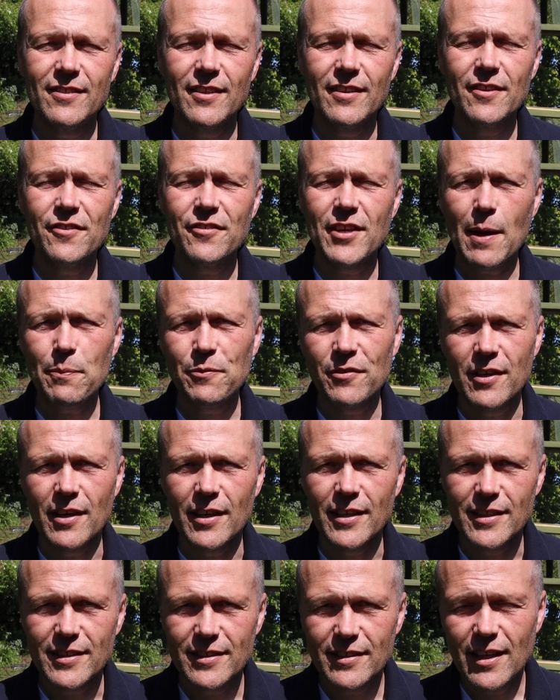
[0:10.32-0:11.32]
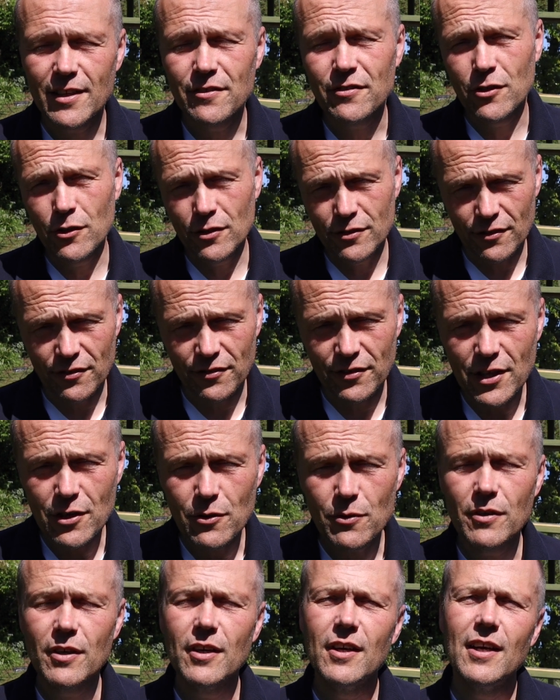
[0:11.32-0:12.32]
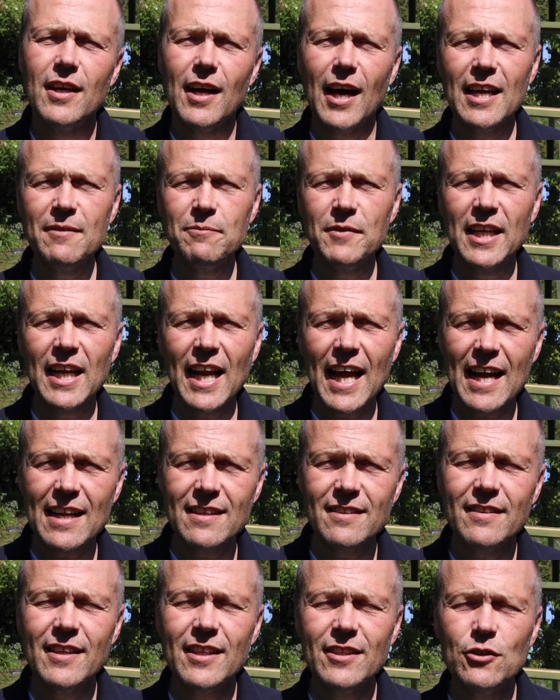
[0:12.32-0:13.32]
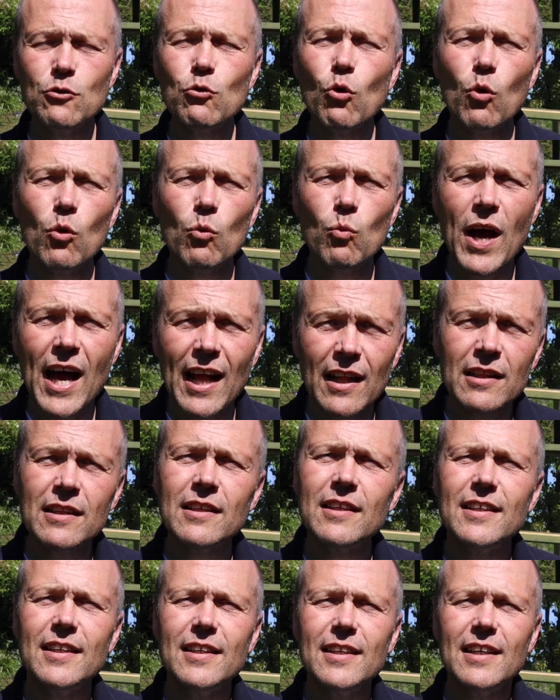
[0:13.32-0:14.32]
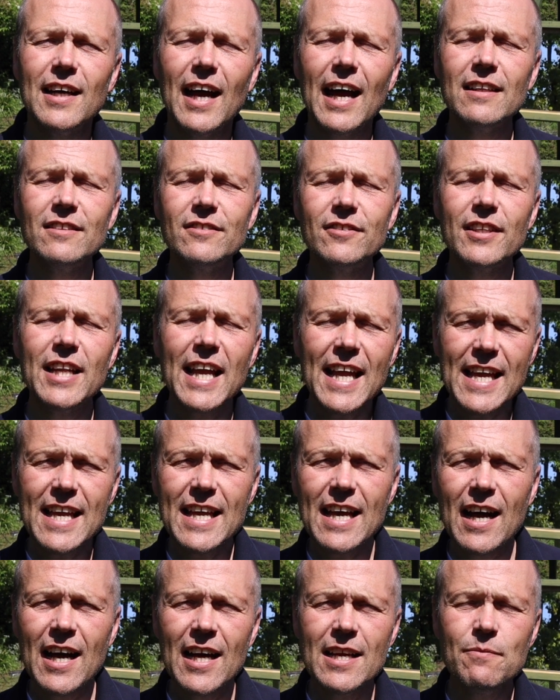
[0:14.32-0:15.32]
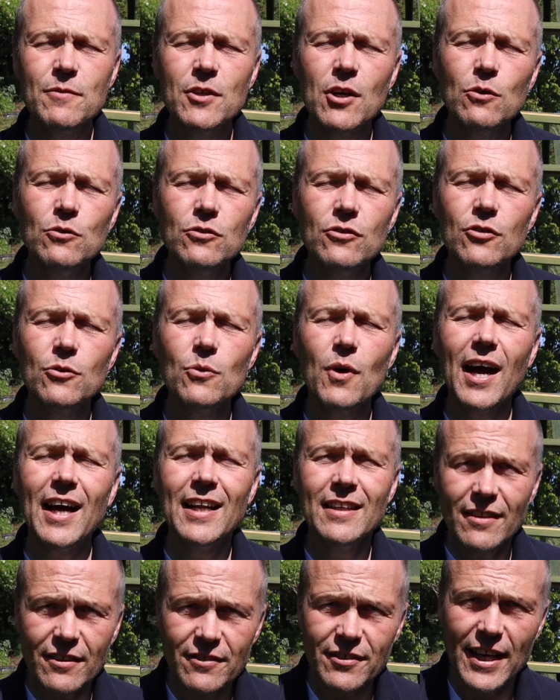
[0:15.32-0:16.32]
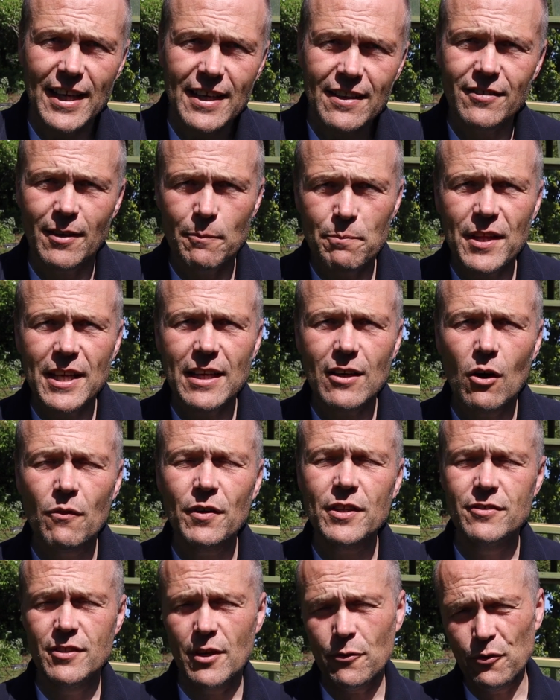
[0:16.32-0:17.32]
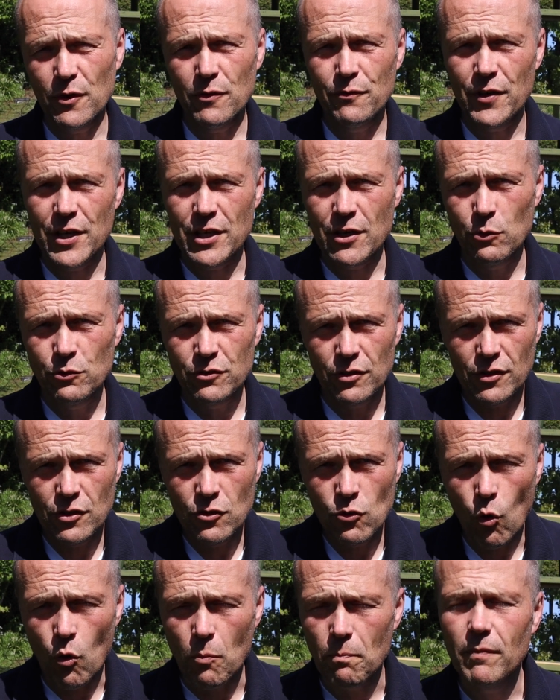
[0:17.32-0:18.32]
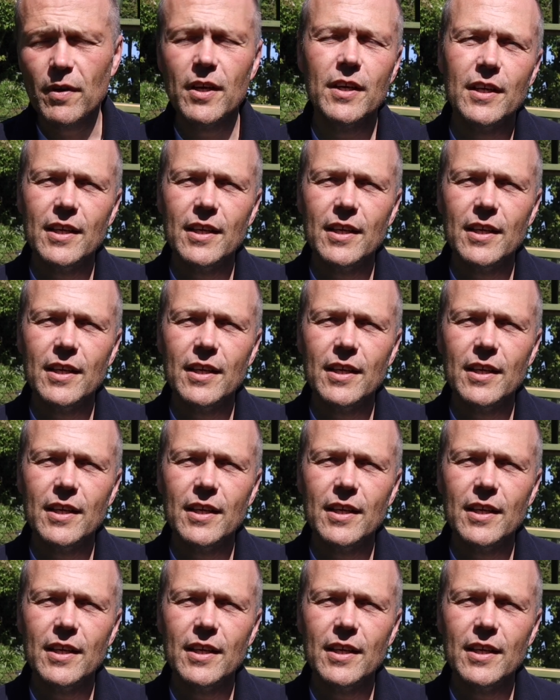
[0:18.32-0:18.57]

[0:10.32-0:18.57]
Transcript: to the Chaps Guide. It's good to see you. I'm glad that you're all well and today I'm going to undertake something of a different video to the norm.